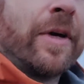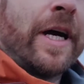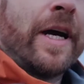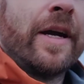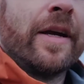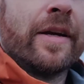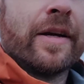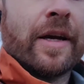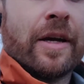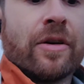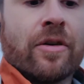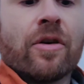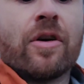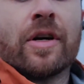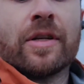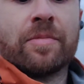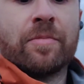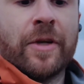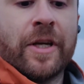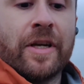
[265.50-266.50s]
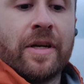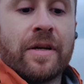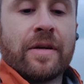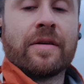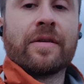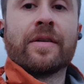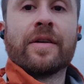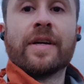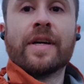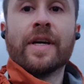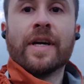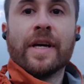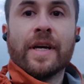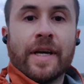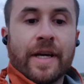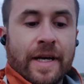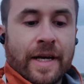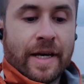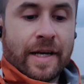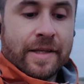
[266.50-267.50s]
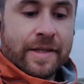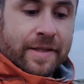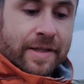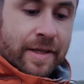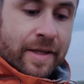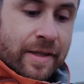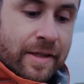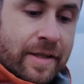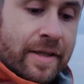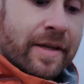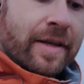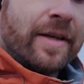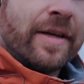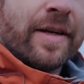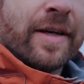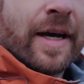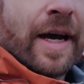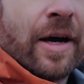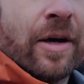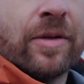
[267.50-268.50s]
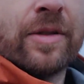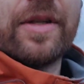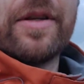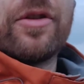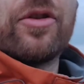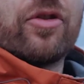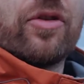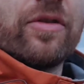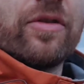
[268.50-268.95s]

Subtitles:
by Greg Crosby. I seeked out a